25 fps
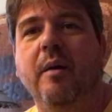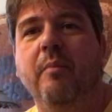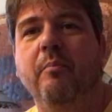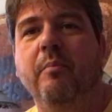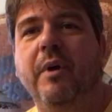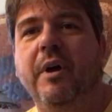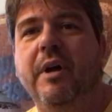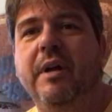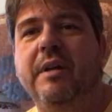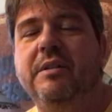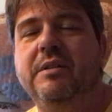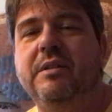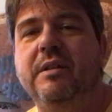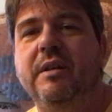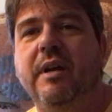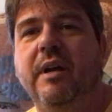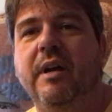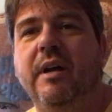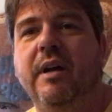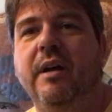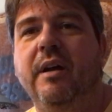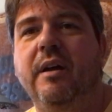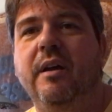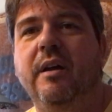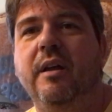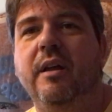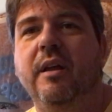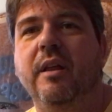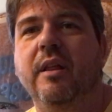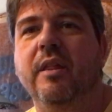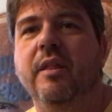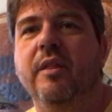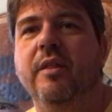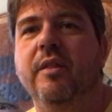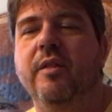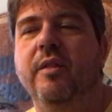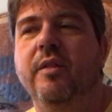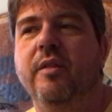But
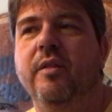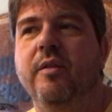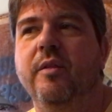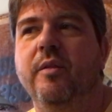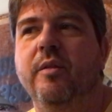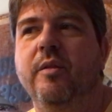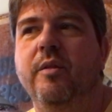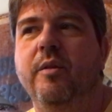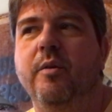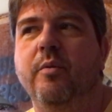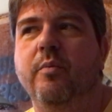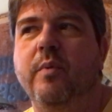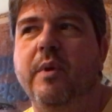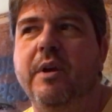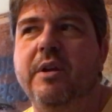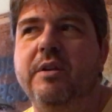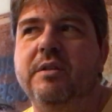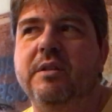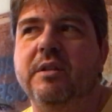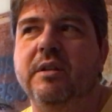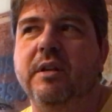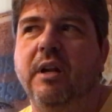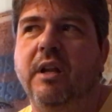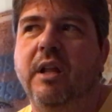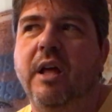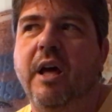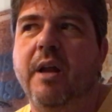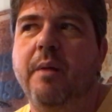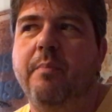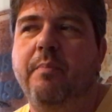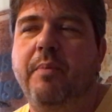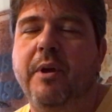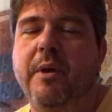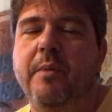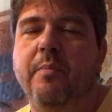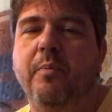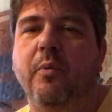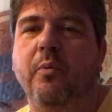the reason a lot of
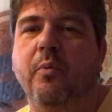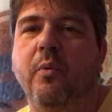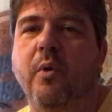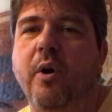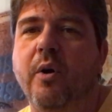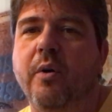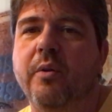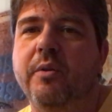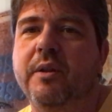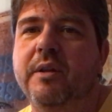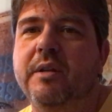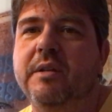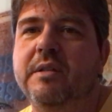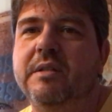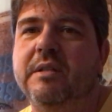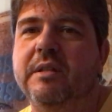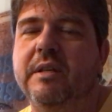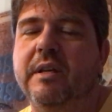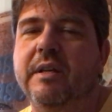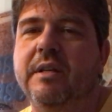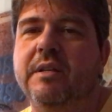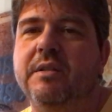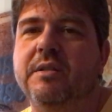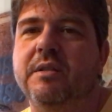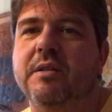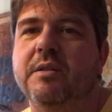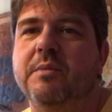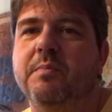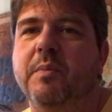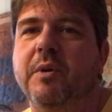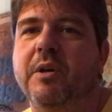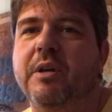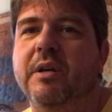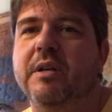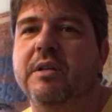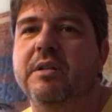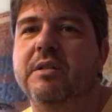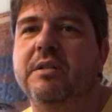people want these things is
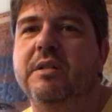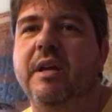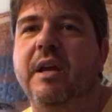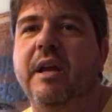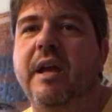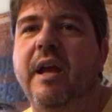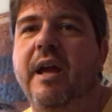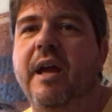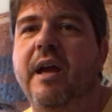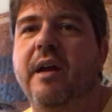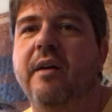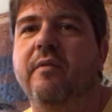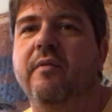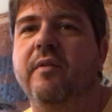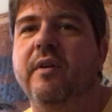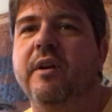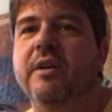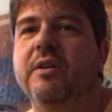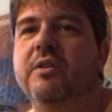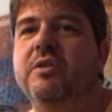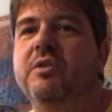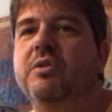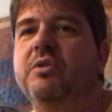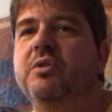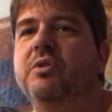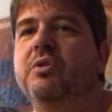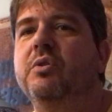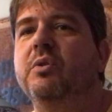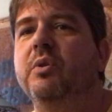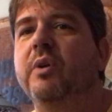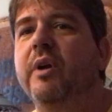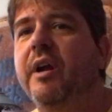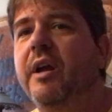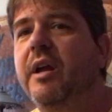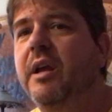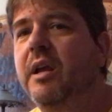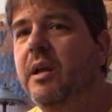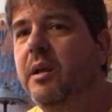because they have
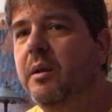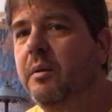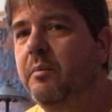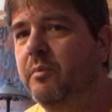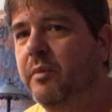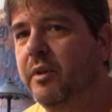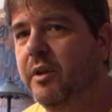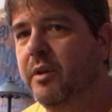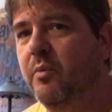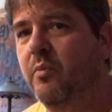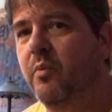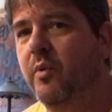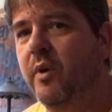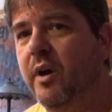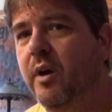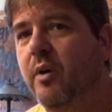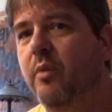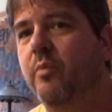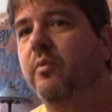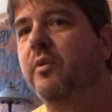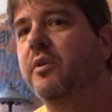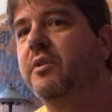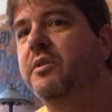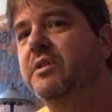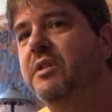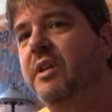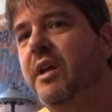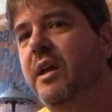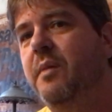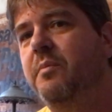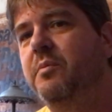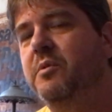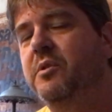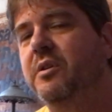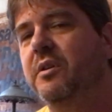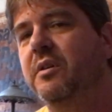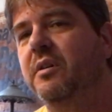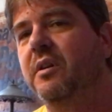extremely well
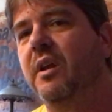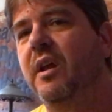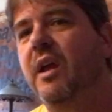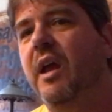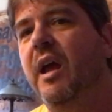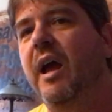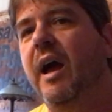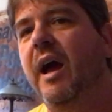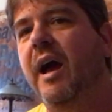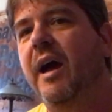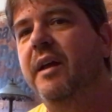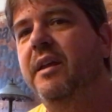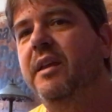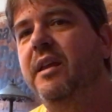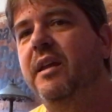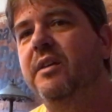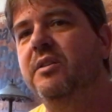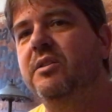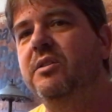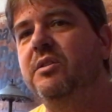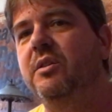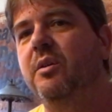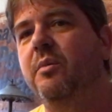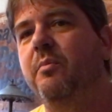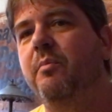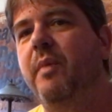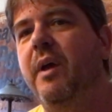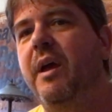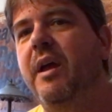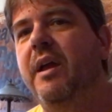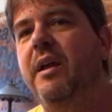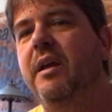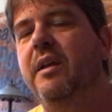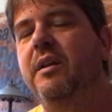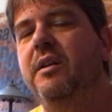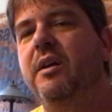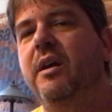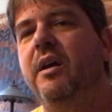reception. I guess they're
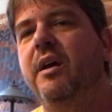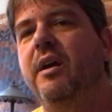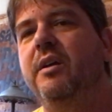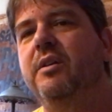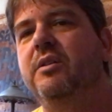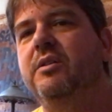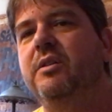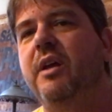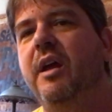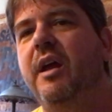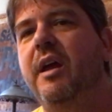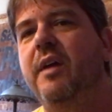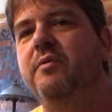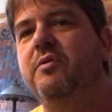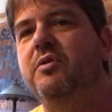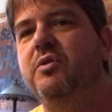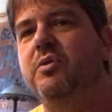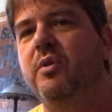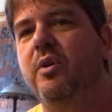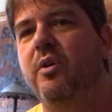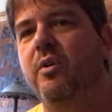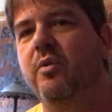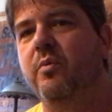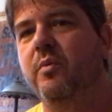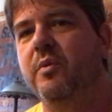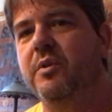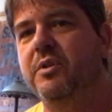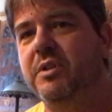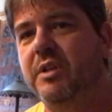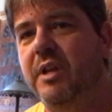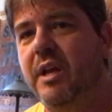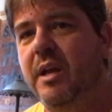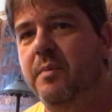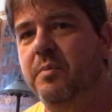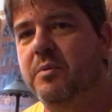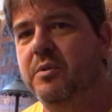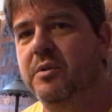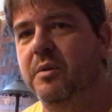made to have strong
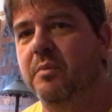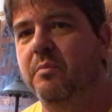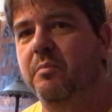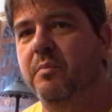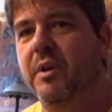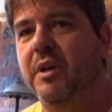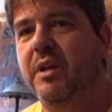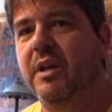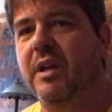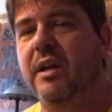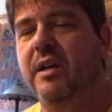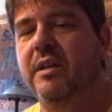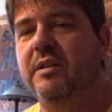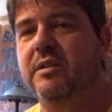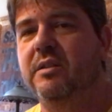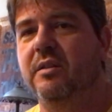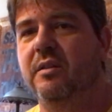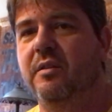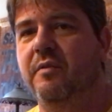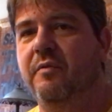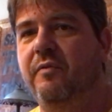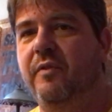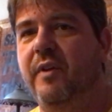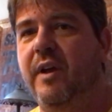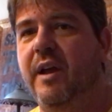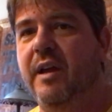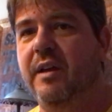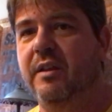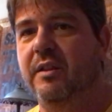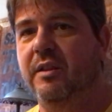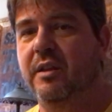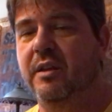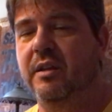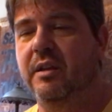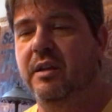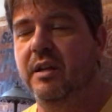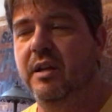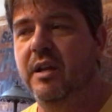reception because of the fact
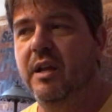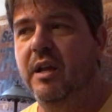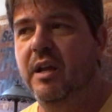that